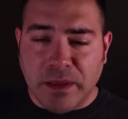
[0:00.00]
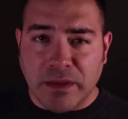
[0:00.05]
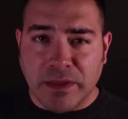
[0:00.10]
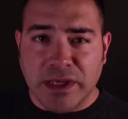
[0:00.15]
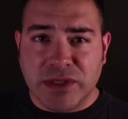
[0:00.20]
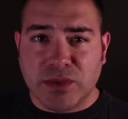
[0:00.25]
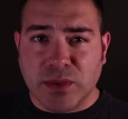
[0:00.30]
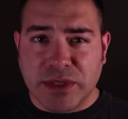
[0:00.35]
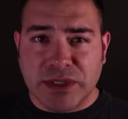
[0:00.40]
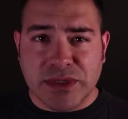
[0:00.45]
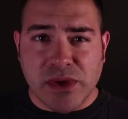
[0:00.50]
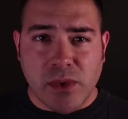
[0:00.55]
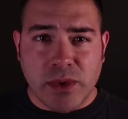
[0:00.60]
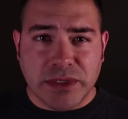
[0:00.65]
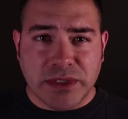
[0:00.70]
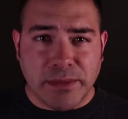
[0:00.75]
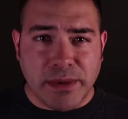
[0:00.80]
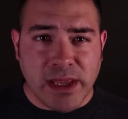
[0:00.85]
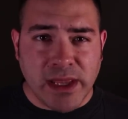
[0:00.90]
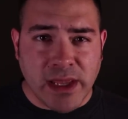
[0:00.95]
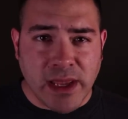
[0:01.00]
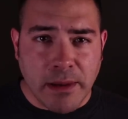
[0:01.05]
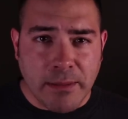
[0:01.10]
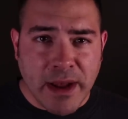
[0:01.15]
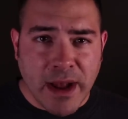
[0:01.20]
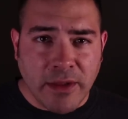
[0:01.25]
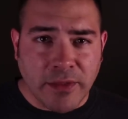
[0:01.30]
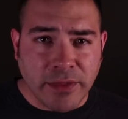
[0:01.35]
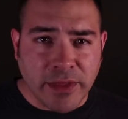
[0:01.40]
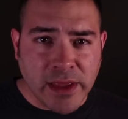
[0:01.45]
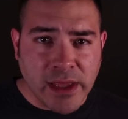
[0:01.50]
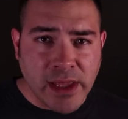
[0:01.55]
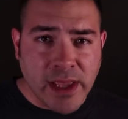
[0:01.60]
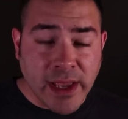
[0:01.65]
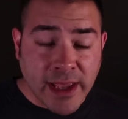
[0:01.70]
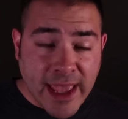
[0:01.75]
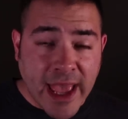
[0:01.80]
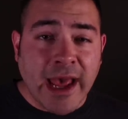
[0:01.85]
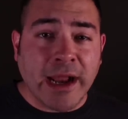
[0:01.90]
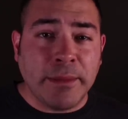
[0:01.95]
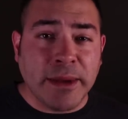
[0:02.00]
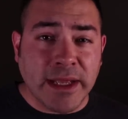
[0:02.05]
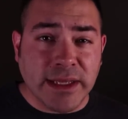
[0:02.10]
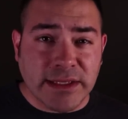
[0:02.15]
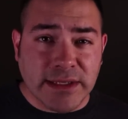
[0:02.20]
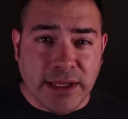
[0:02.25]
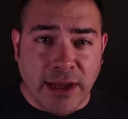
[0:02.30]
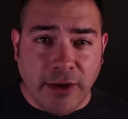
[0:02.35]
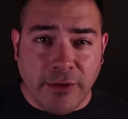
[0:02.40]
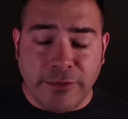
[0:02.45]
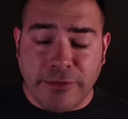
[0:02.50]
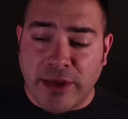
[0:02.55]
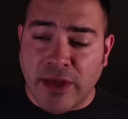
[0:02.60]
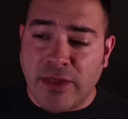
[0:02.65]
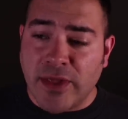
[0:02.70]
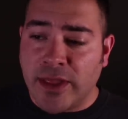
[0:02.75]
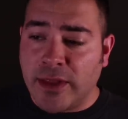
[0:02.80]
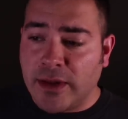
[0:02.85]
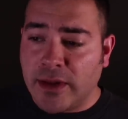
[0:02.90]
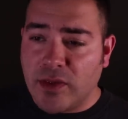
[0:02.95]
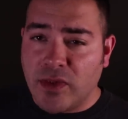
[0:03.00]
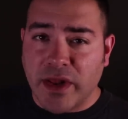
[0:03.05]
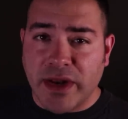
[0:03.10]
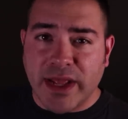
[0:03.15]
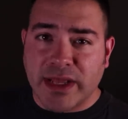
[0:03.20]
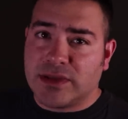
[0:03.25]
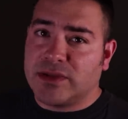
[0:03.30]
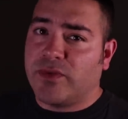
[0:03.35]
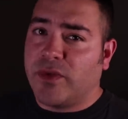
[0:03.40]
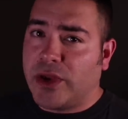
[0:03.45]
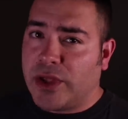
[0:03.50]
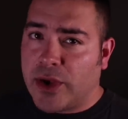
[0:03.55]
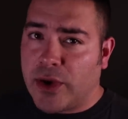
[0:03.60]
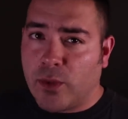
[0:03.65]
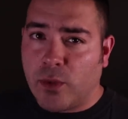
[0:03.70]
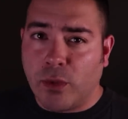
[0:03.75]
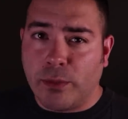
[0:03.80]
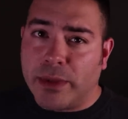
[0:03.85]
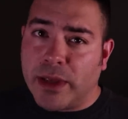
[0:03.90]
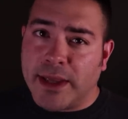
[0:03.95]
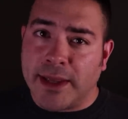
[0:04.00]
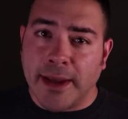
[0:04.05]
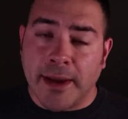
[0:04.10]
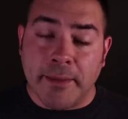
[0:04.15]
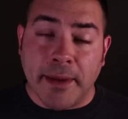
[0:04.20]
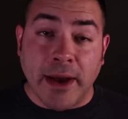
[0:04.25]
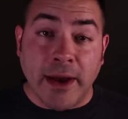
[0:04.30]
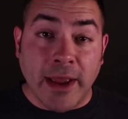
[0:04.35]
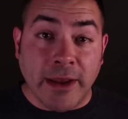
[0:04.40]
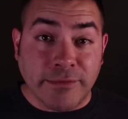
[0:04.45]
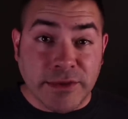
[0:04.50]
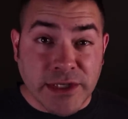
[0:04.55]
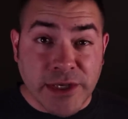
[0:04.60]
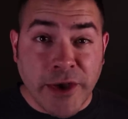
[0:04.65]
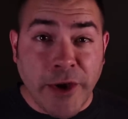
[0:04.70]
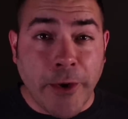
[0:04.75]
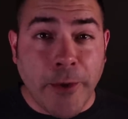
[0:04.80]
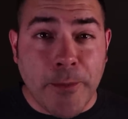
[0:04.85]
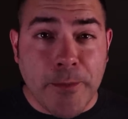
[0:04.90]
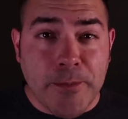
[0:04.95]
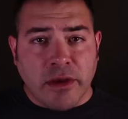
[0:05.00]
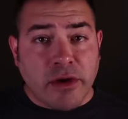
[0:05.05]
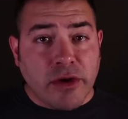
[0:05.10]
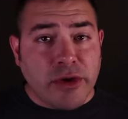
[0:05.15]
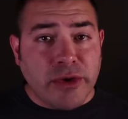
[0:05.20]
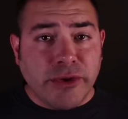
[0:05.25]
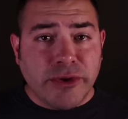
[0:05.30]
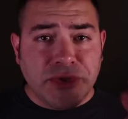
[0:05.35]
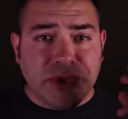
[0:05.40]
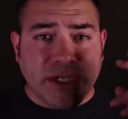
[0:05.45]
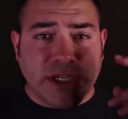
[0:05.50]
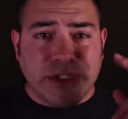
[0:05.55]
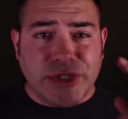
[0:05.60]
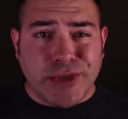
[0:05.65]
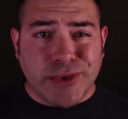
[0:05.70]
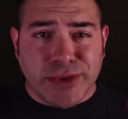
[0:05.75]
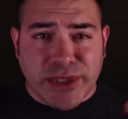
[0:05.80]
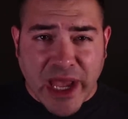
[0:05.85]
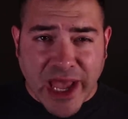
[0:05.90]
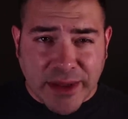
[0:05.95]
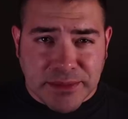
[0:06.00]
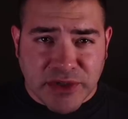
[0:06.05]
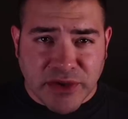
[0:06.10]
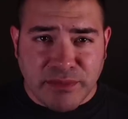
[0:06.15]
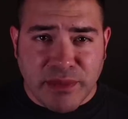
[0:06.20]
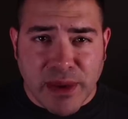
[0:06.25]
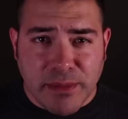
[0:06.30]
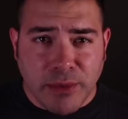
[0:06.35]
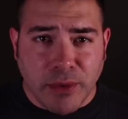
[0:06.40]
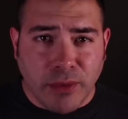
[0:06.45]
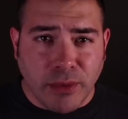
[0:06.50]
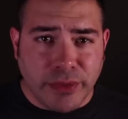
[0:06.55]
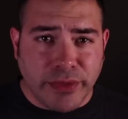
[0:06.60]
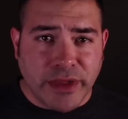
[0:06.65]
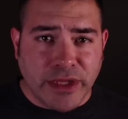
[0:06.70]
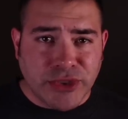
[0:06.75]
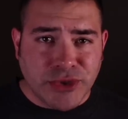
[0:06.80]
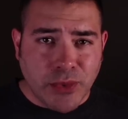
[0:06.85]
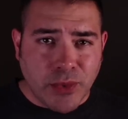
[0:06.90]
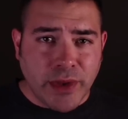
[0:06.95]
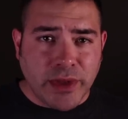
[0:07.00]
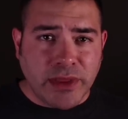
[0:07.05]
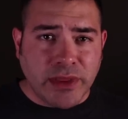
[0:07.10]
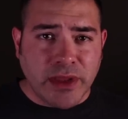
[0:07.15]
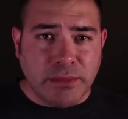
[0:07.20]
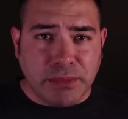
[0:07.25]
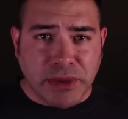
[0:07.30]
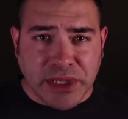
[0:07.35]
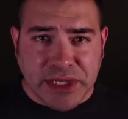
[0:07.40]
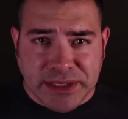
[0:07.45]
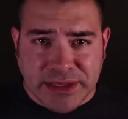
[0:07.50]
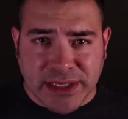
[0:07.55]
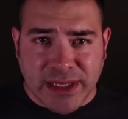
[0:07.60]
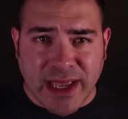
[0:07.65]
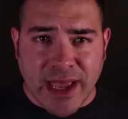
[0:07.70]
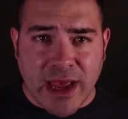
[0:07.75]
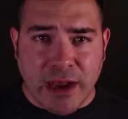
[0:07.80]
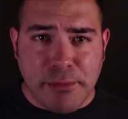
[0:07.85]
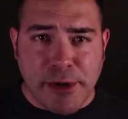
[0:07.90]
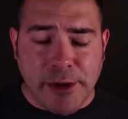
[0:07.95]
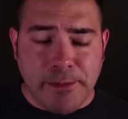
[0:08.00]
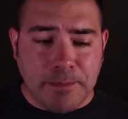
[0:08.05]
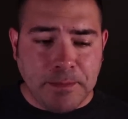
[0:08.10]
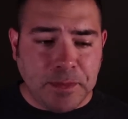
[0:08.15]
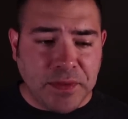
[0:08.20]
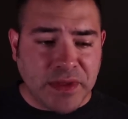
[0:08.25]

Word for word: This one is going to be about the academy itself, and then the next video will be about F T O. There are usually two types of people that join the police academy.